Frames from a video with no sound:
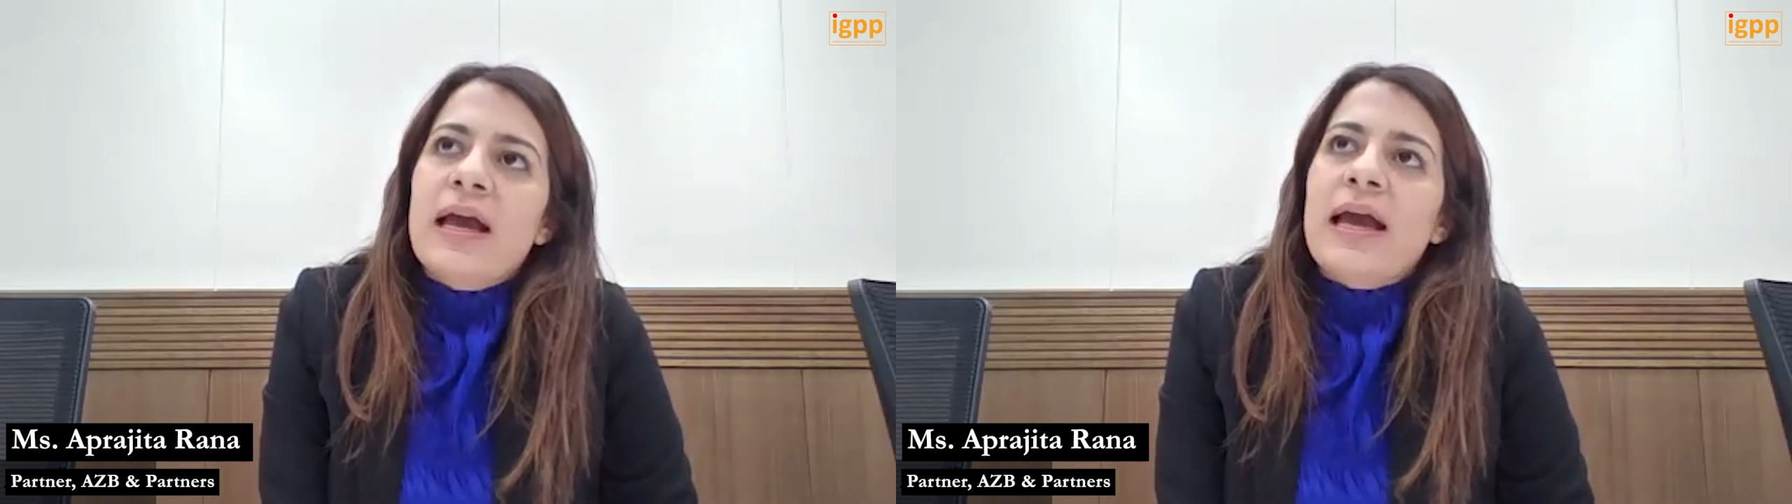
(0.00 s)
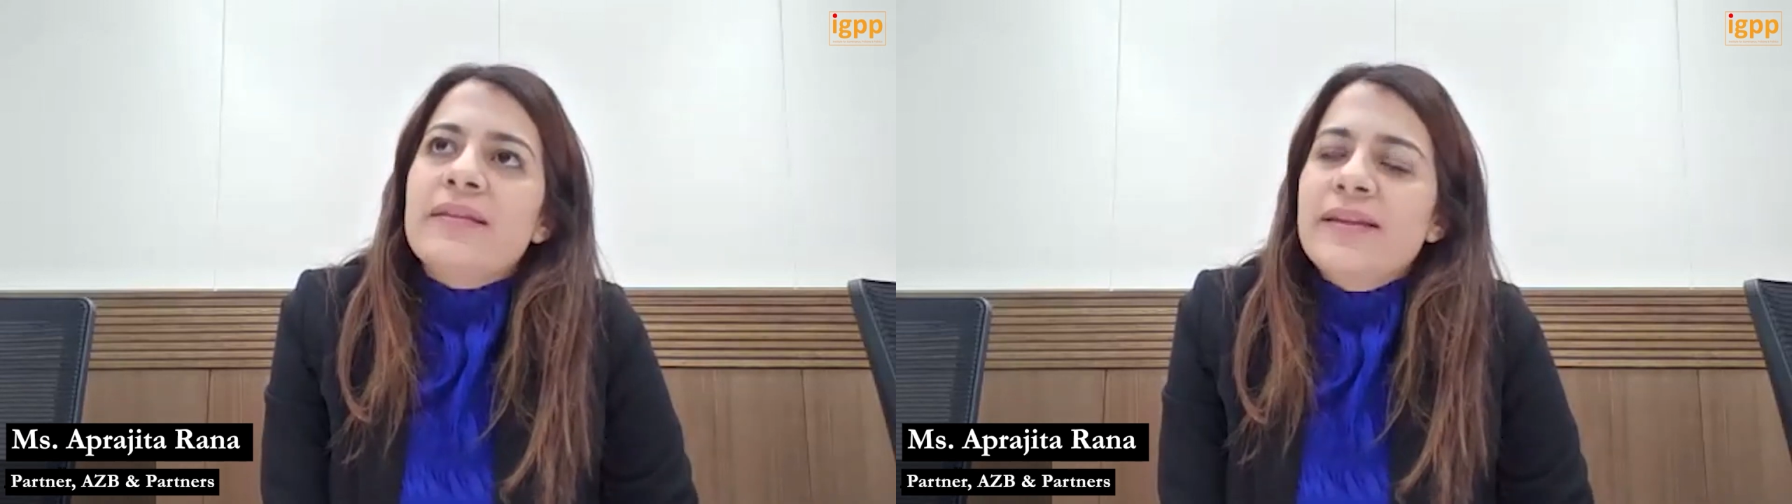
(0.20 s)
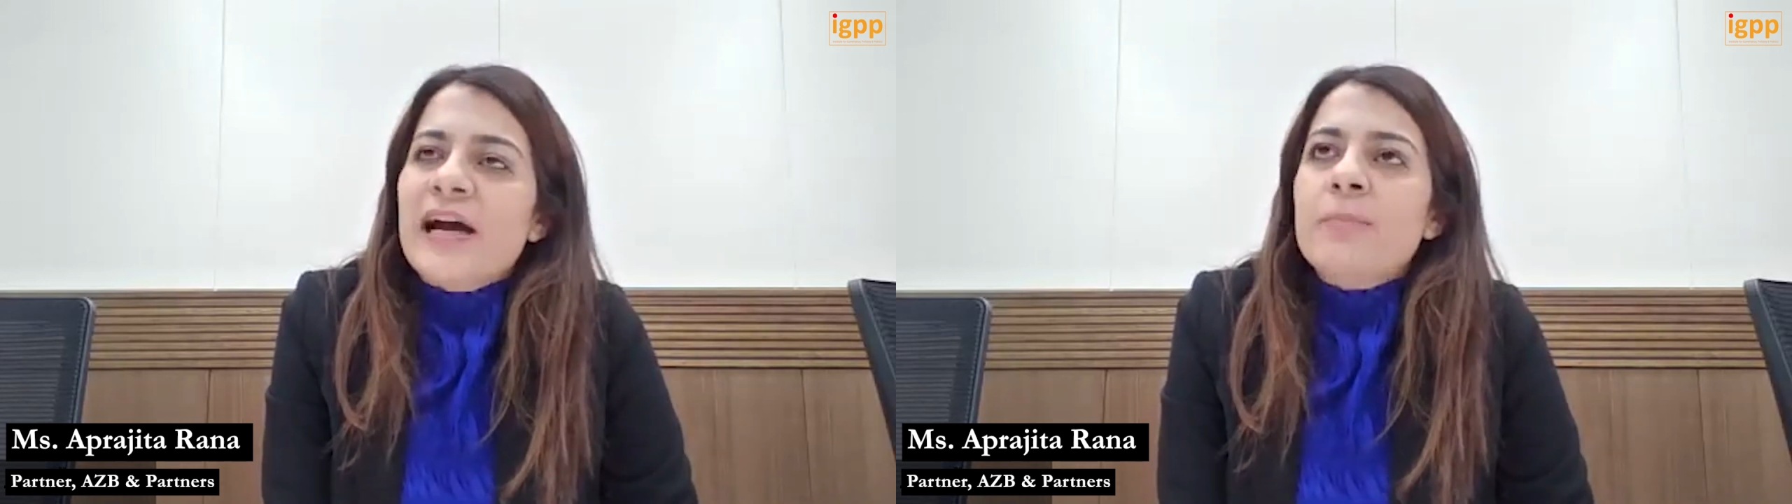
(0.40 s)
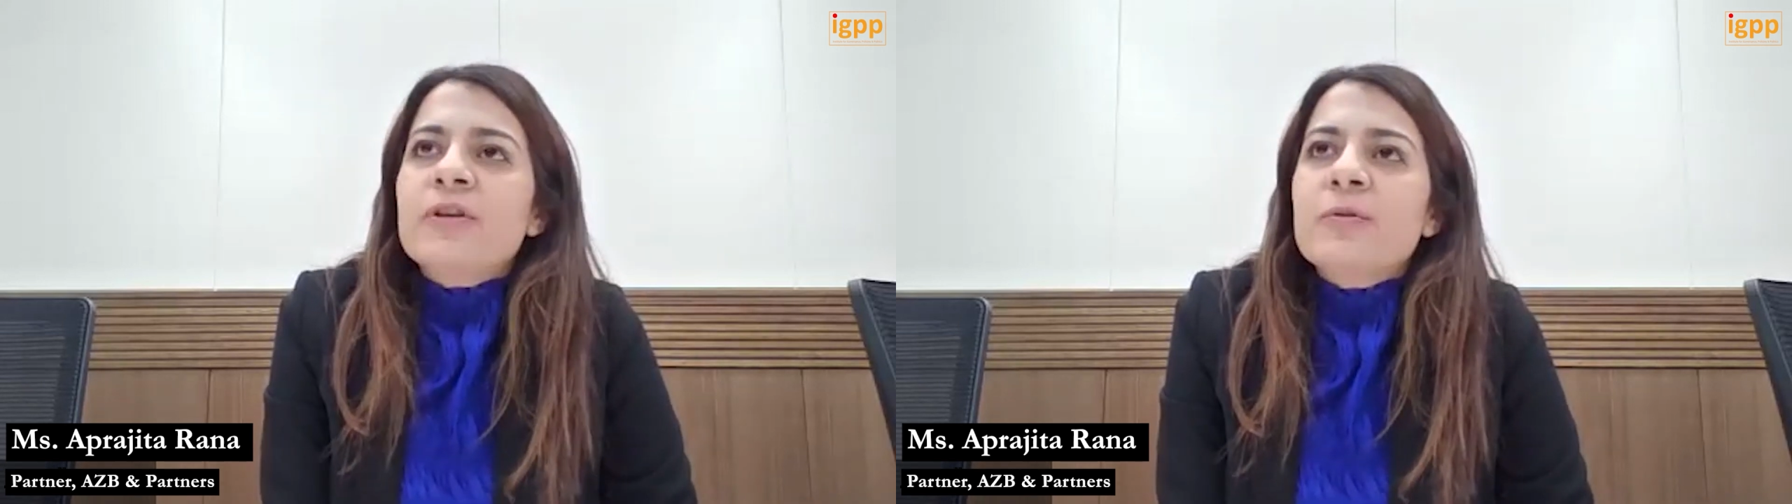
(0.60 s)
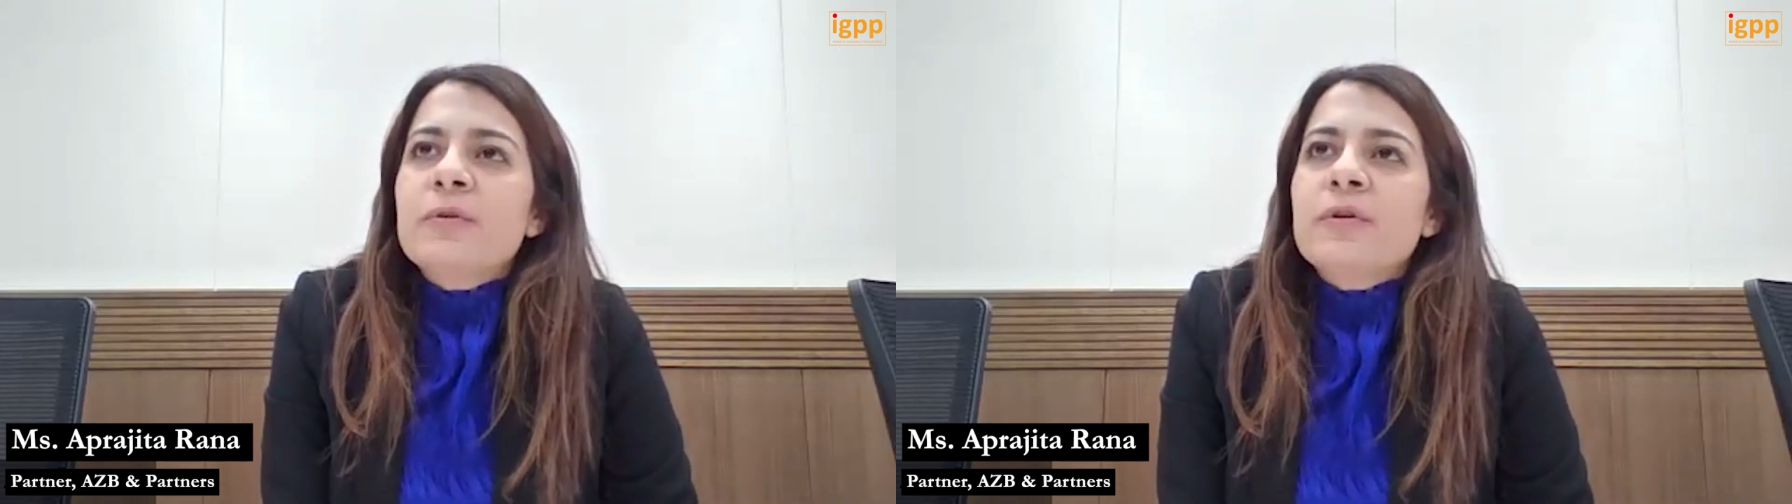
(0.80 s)
and the
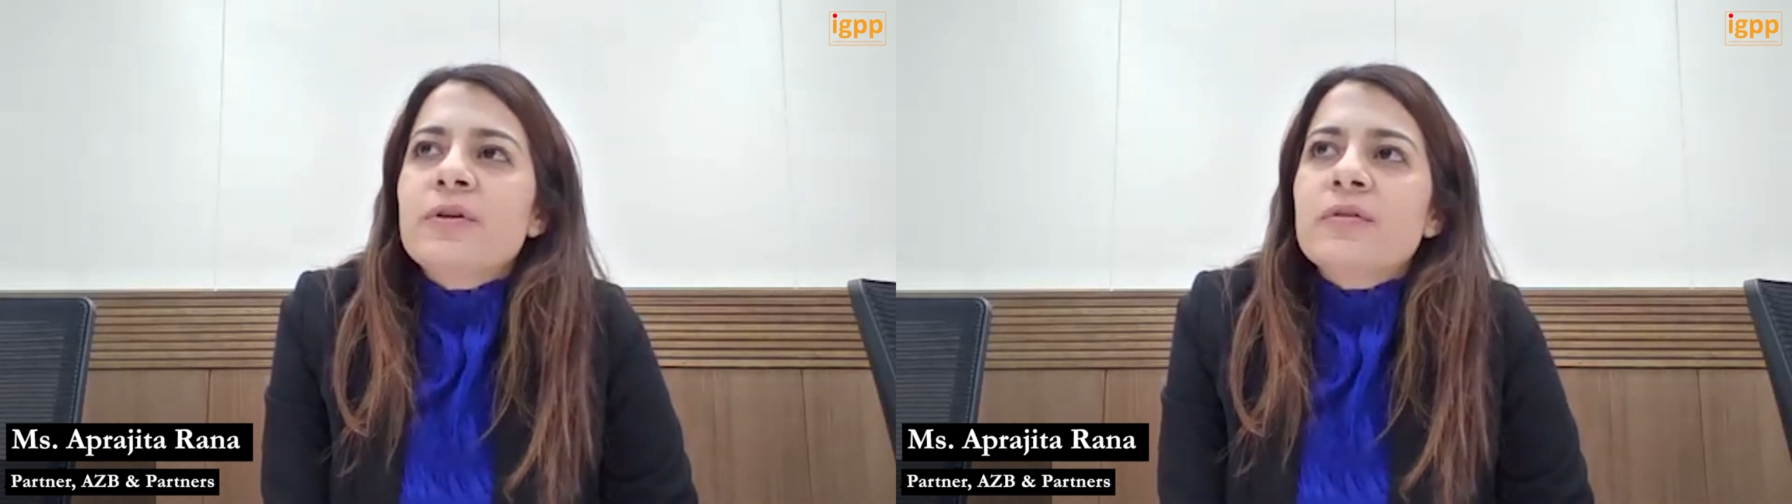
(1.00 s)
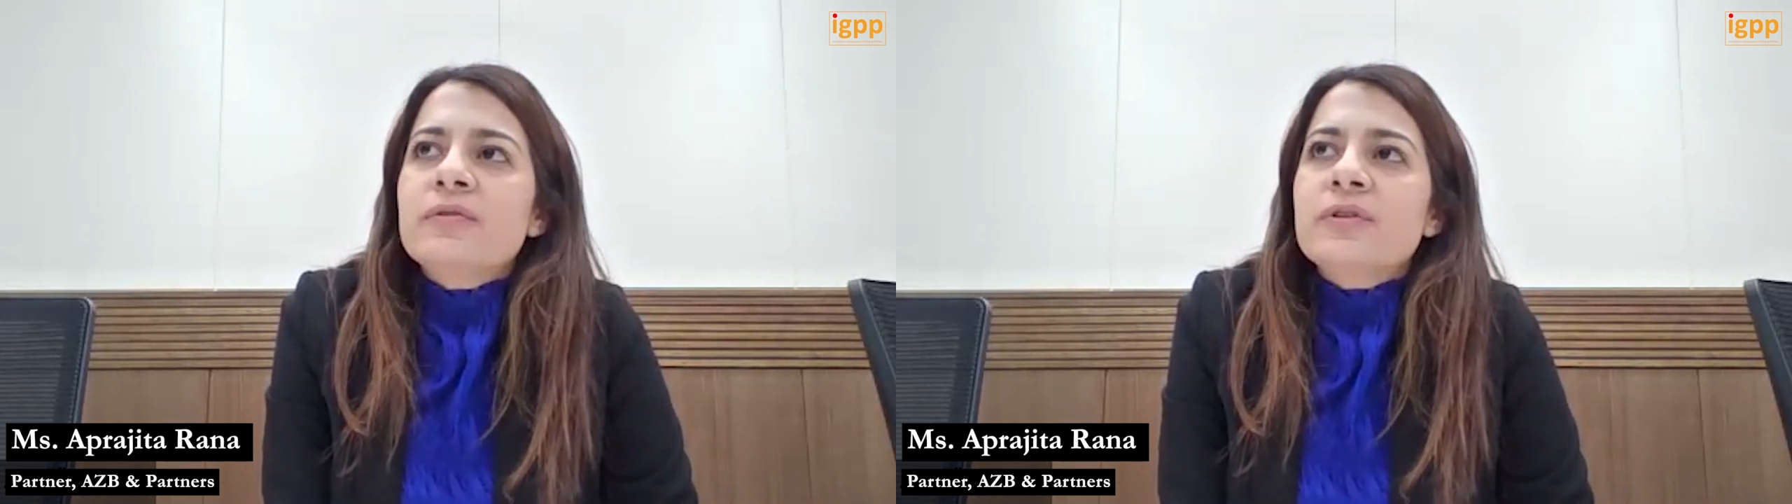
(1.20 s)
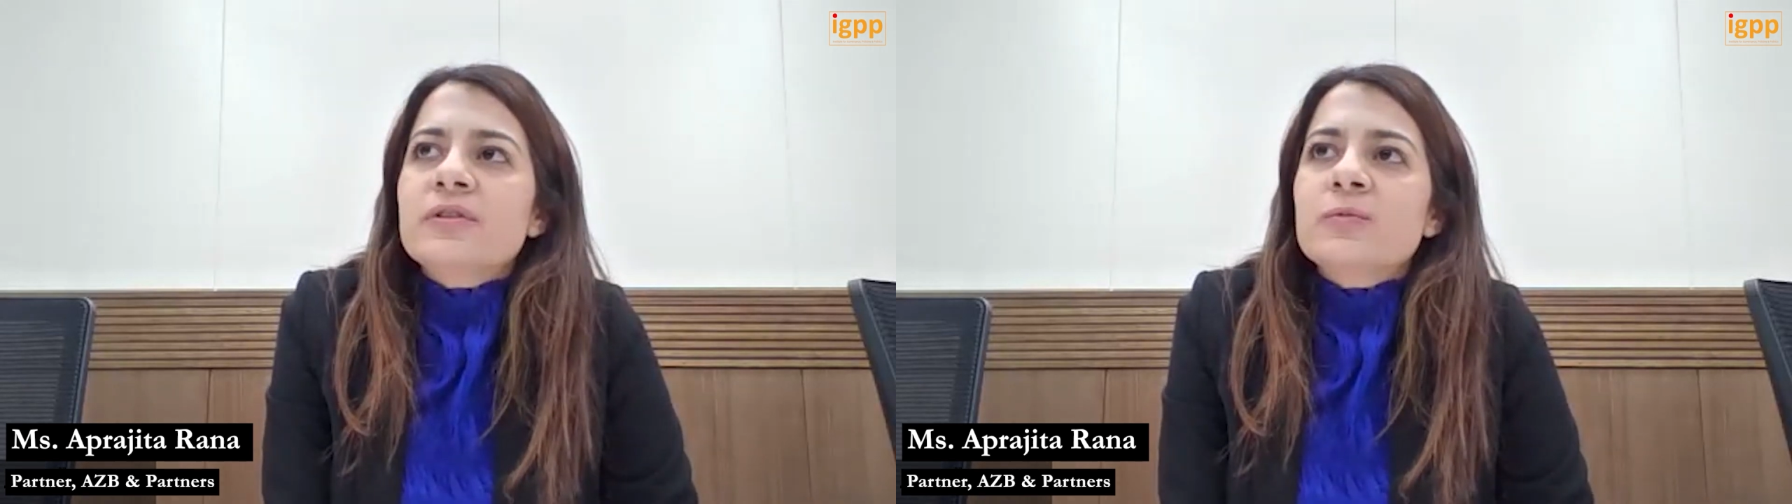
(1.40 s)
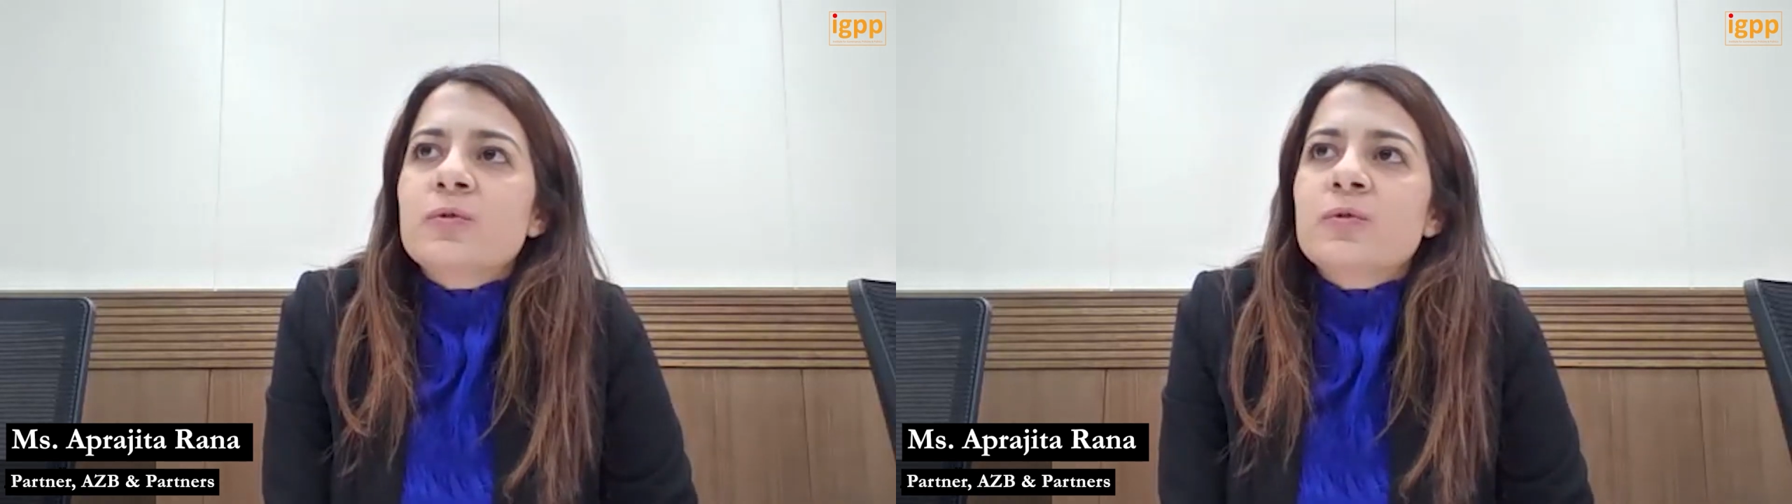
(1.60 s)
applicability of this